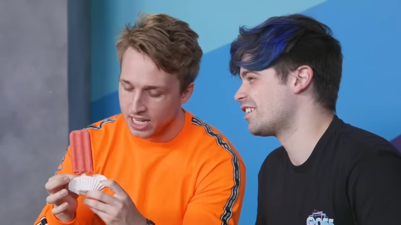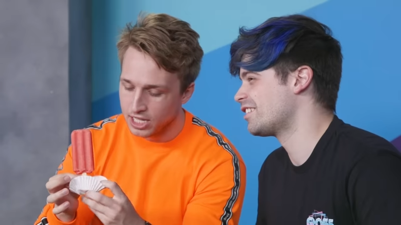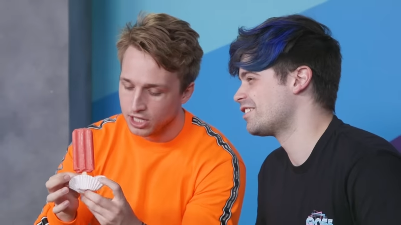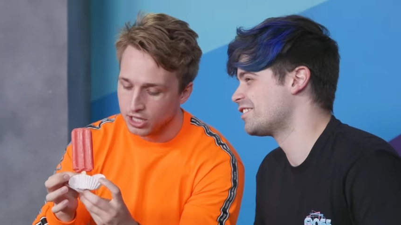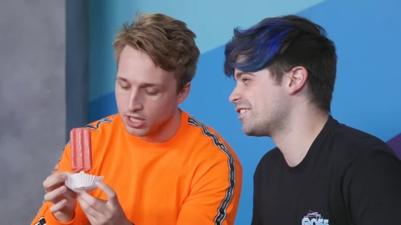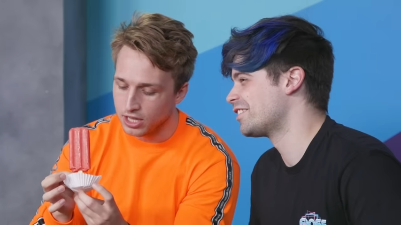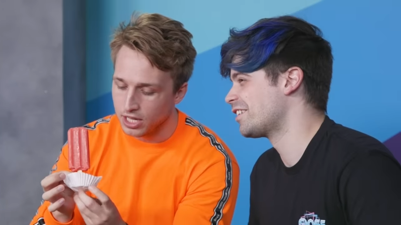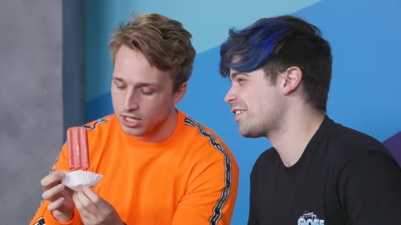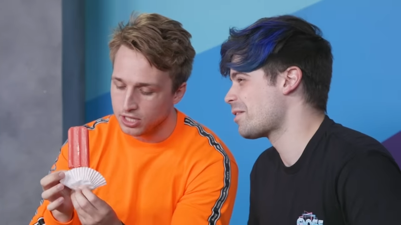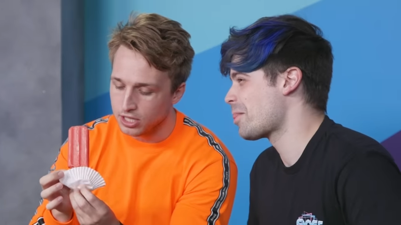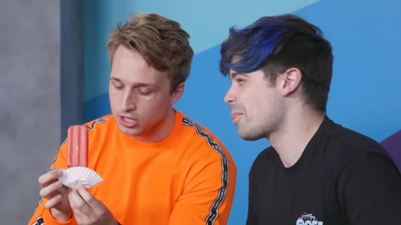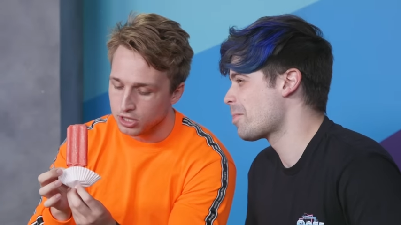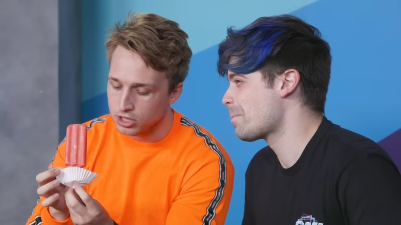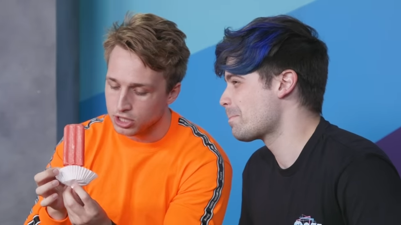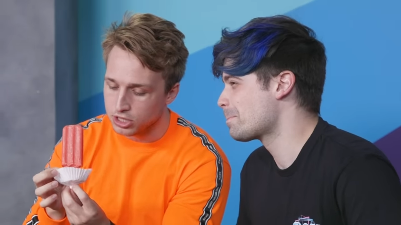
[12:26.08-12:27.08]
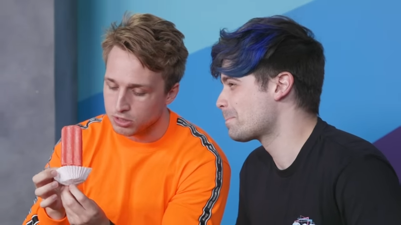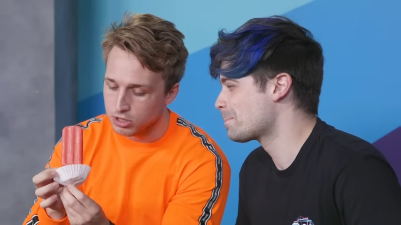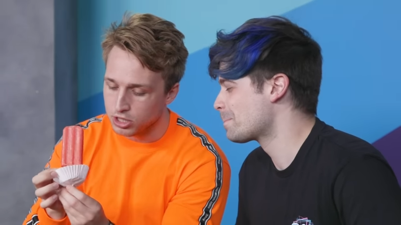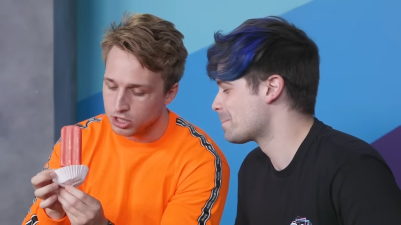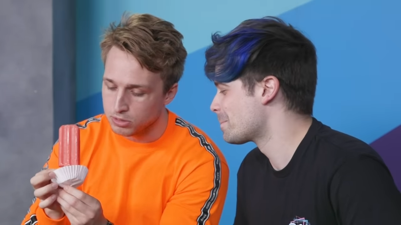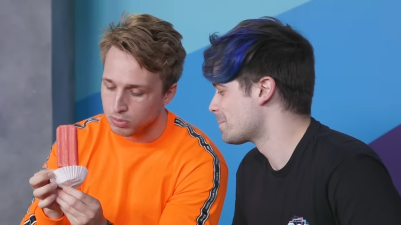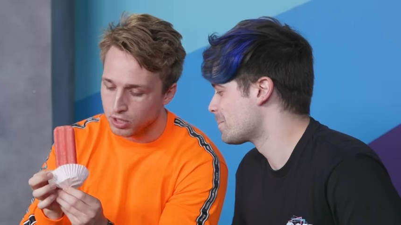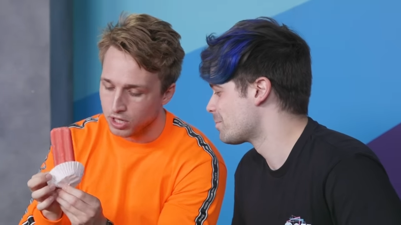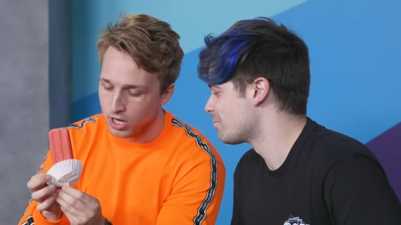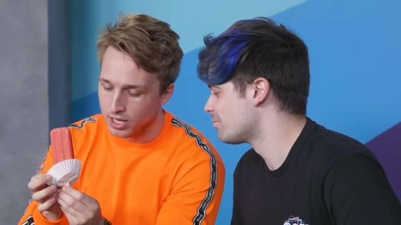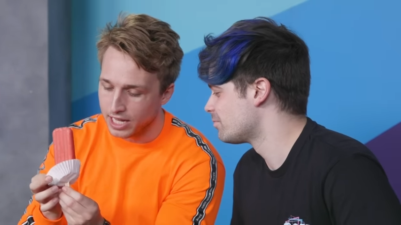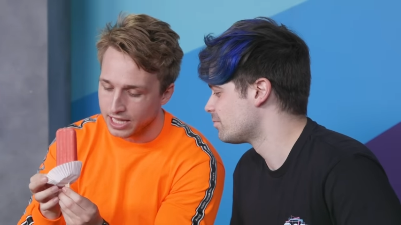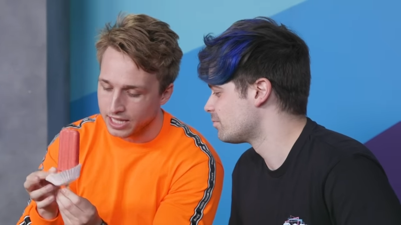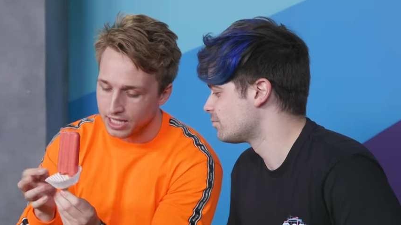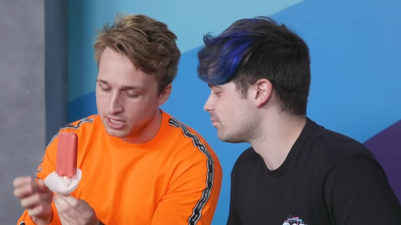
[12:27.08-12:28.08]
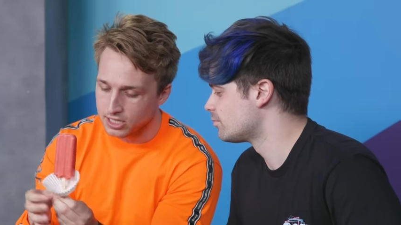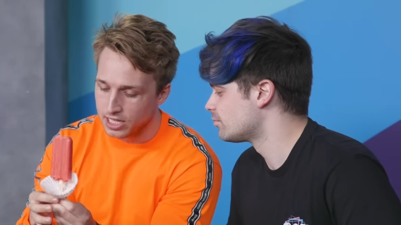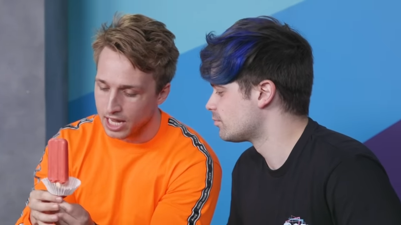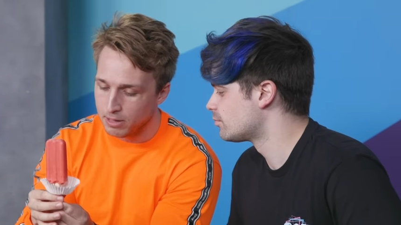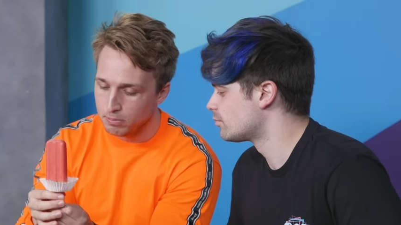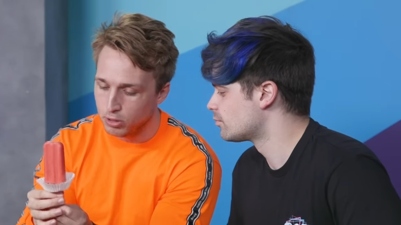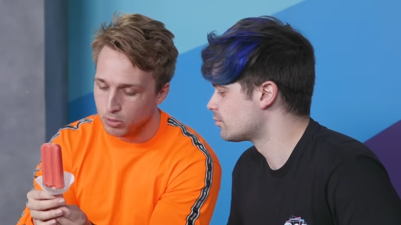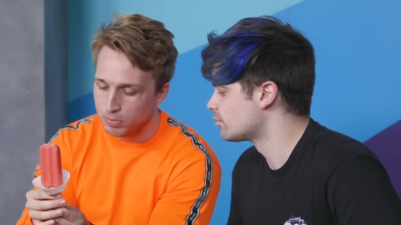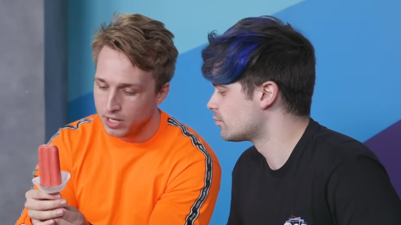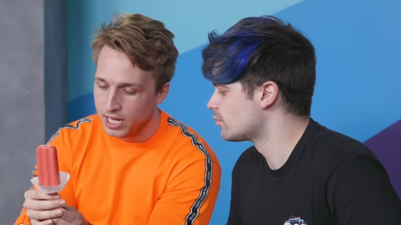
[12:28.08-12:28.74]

Speaker 1: You, then you just you just put it on like this, and boop!